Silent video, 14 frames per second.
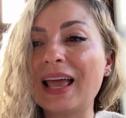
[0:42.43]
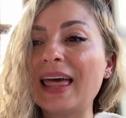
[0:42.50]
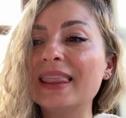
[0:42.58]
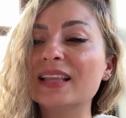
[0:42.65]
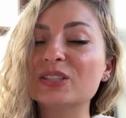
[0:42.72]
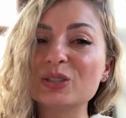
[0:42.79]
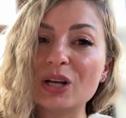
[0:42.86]

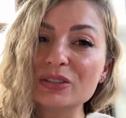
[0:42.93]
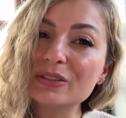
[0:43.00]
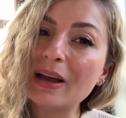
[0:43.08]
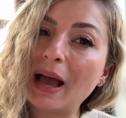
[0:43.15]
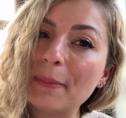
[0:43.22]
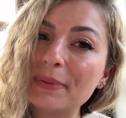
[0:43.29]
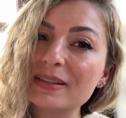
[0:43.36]
This also
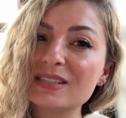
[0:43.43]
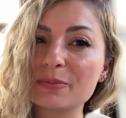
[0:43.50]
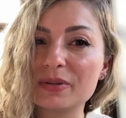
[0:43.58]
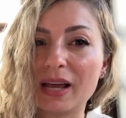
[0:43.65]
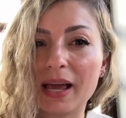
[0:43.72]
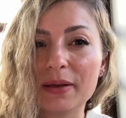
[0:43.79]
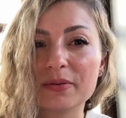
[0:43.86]
happens
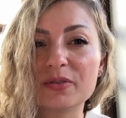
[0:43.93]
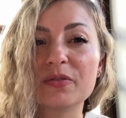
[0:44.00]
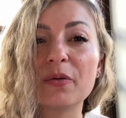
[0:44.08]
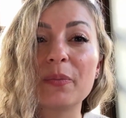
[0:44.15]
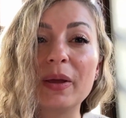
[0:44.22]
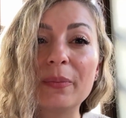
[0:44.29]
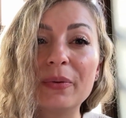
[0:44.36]
sometimes for
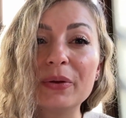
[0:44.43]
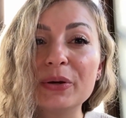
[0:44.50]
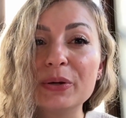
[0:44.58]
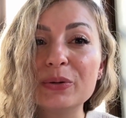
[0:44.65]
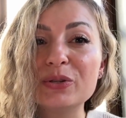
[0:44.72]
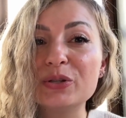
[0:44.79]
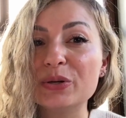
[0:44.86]
people
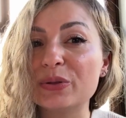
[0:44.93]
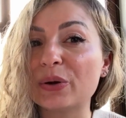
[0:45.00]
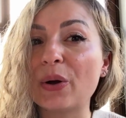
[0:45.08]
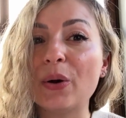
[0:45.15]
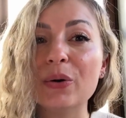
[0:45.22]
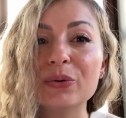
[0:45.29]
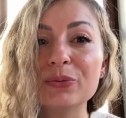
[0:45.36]
who do
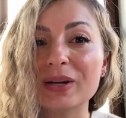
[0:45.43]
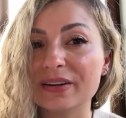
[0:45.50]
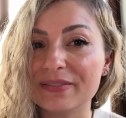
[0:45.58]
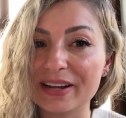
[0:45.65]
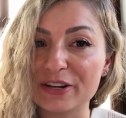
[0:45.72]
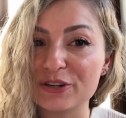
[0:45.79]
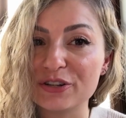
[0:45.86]
their own
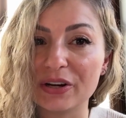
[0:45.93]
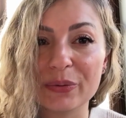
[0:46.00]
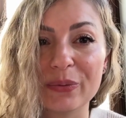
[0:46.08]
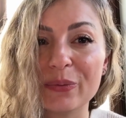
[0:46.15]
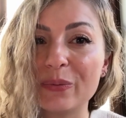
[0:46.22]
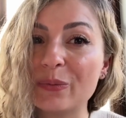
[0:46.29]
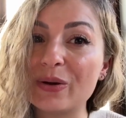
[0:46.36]

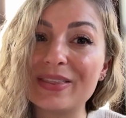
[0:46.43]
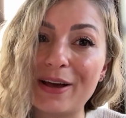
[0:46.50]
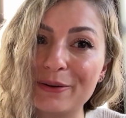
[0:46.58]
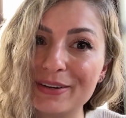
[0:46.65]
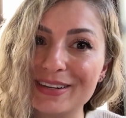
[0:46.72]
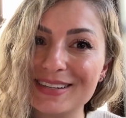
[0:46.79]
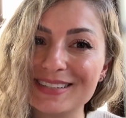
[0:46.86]
renovation
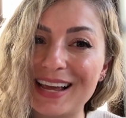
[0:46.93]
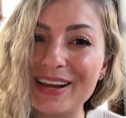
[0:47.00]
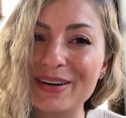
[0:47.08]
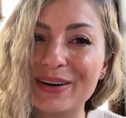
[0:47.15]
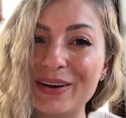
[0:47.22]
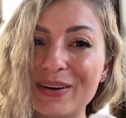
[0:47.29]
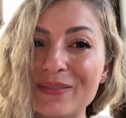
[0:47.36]
without a
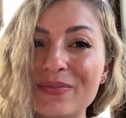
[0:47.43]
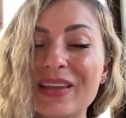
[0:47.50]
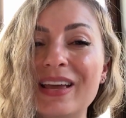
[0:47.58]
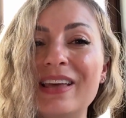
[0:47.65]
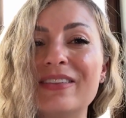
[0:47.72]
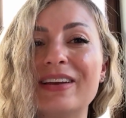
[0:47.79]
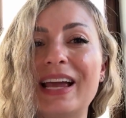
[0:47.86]
designer.
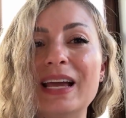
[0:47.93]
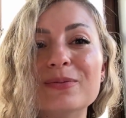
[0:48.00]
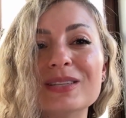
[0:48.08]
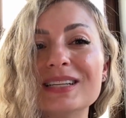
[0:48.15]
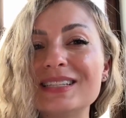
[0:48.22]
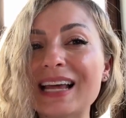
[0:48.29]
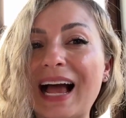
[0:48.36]
They're able
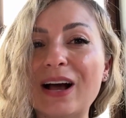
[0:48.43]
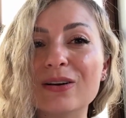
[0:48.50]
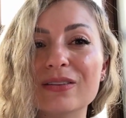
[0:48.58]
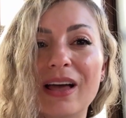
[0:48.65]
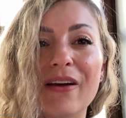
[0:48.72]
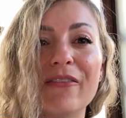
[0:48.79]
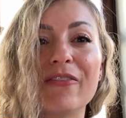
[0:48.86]
to tackle
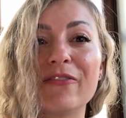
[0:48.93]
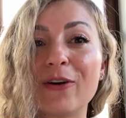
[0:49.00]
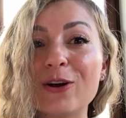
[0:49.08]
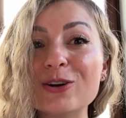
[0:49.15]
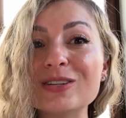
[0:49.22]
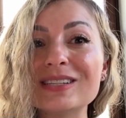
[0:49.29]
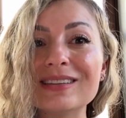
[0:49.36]
that
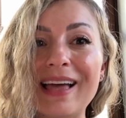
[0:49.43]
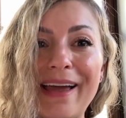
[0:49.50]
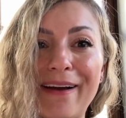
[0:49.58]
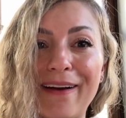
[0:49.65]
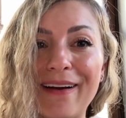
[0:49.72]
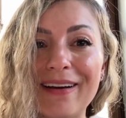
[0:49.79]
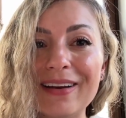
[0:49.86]
first
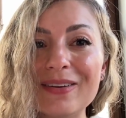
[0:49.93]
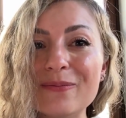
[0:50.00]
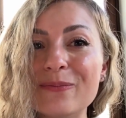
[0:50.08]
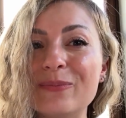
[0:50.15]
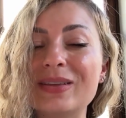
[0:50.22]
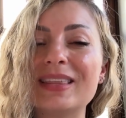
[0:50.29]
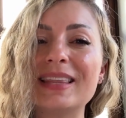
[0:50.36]
layer,
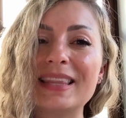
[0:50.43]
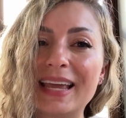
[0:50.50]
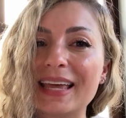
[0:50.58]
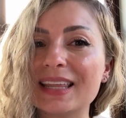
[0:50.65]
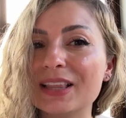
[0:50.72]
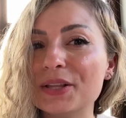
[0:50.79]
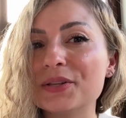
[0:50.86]
but then they
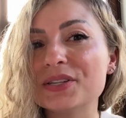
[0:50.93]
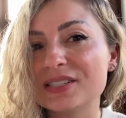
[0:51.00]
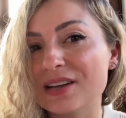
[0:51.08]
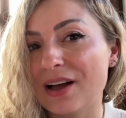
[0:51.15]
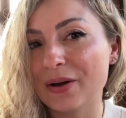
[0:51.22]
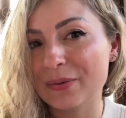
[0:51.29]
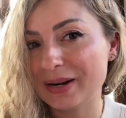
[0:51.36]
get a little
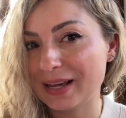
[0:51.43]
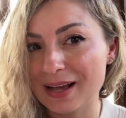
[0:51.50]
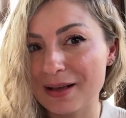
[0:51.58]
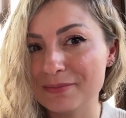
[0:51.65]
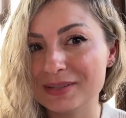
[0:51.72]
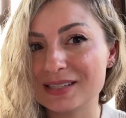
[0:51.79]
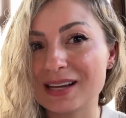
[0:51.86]
stuck when it
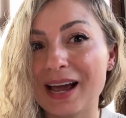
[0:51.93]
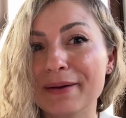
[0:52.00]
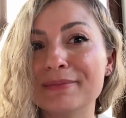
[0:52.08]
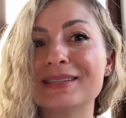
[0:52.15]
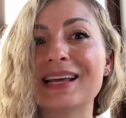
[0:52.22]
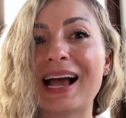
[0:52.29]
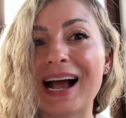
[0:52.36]
comes time
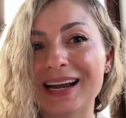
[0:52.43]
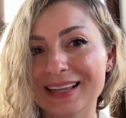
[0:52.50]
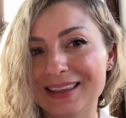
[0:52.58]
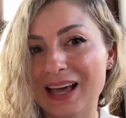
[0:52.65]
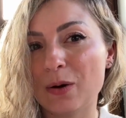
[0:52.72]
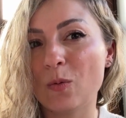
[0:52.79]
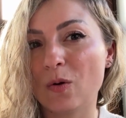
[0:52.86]
to adding
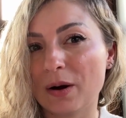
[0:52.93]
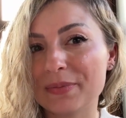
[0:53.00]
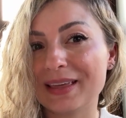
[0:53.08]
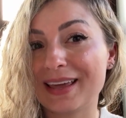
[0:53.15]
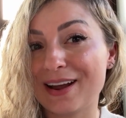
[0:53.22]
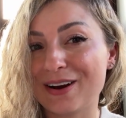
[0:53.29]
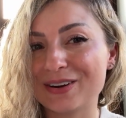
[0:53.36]
that warmth
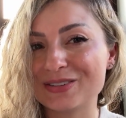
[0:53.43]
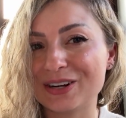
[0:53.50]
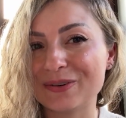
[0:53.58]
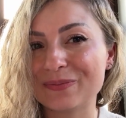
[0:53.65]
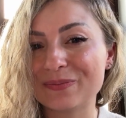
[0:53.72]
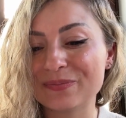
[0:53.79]
and character.